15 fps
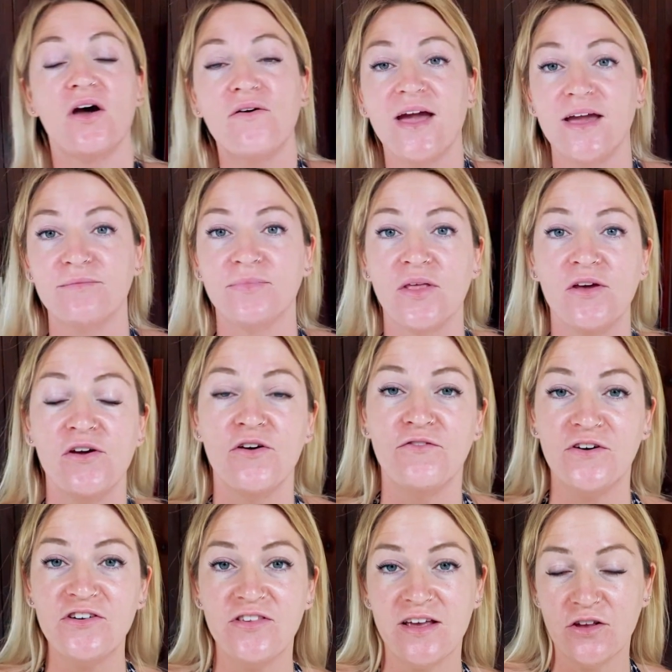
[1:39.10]
Okay,
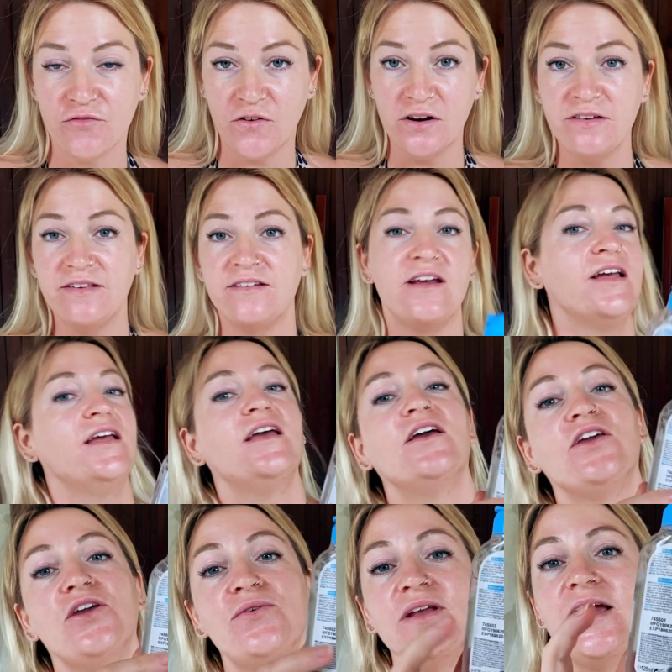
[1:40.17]
first things first,
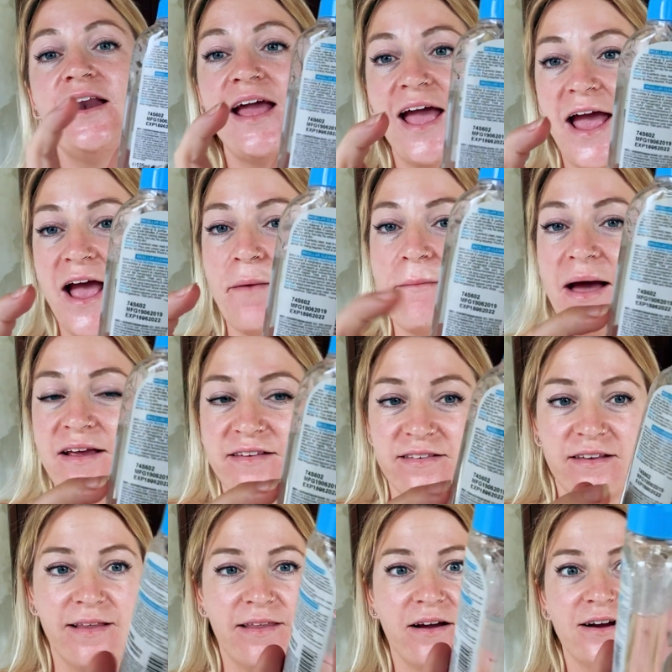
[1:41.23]
you need a
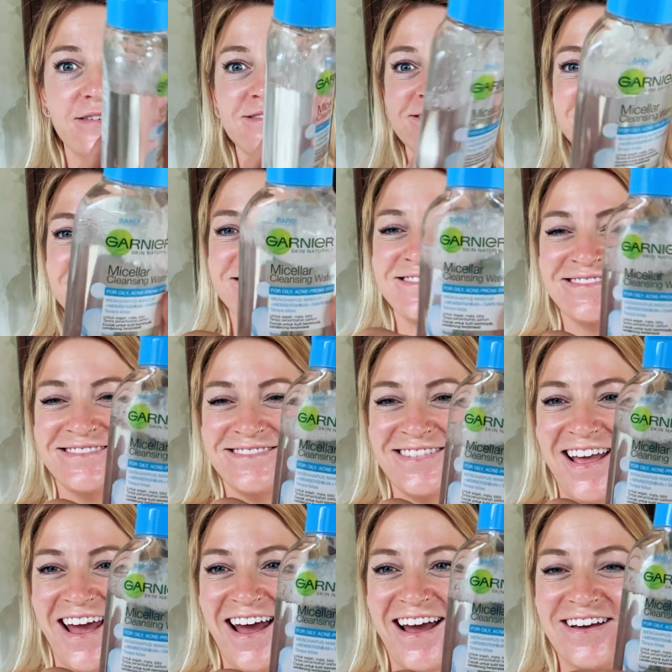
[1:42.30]
micellar
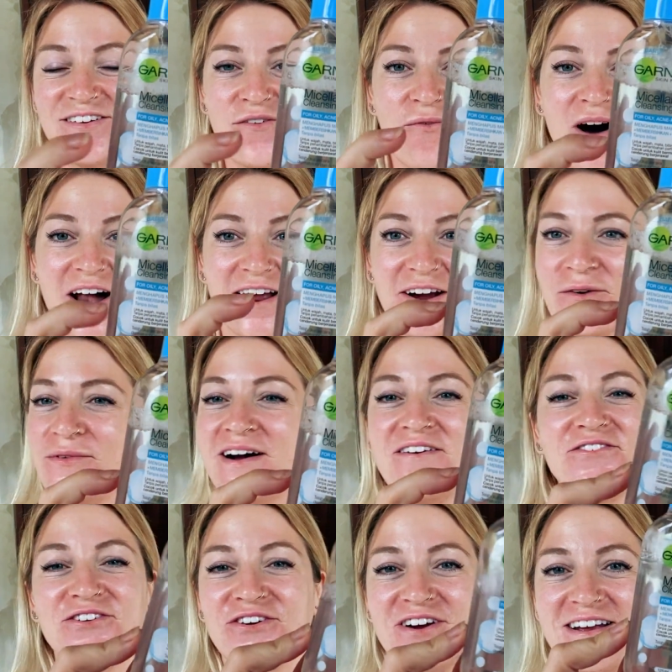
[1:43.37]
water. We're off
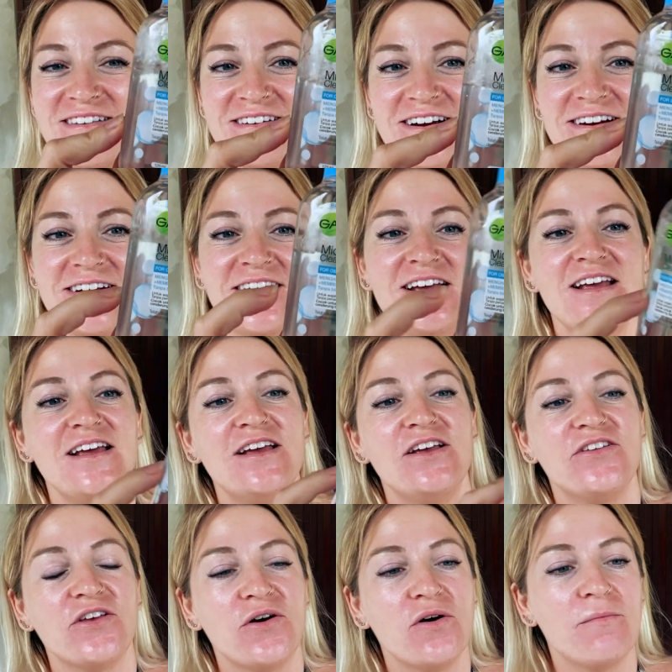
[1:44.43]
to a great start.
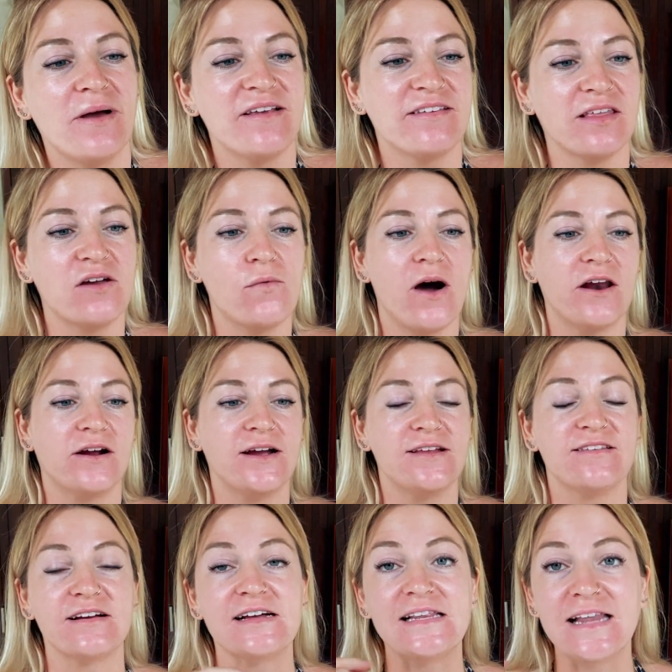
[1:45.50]
So micellar water,
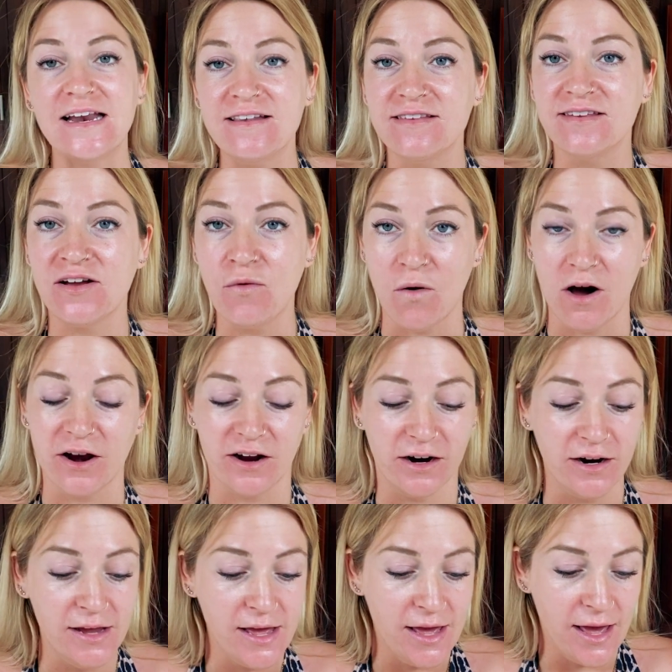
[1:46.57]
it's a cleansing
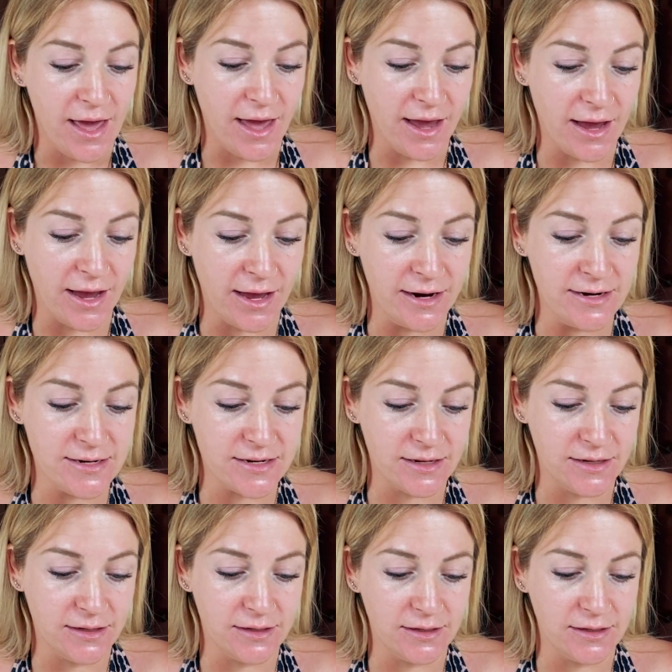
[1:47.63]
water, and